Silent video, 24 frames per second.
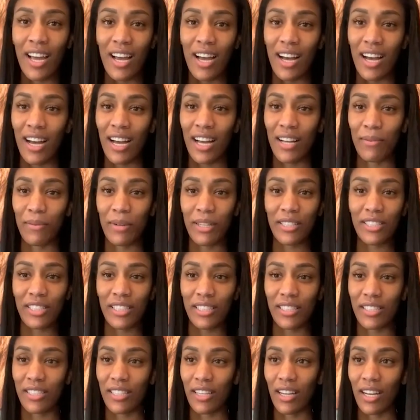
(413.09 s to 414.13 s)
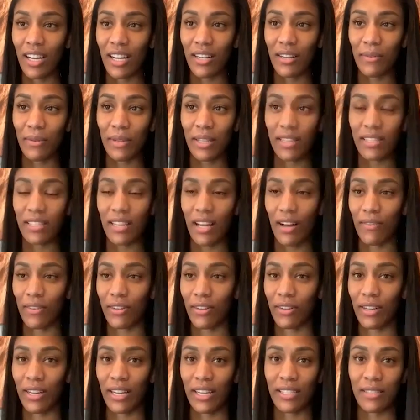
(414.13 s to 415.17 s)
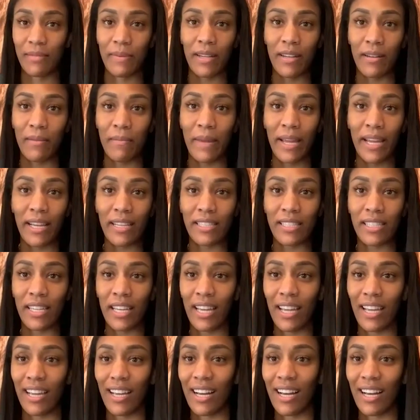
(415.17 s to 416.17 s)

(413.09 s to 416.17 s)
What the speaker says: and what she's done with South Korea has been amazing.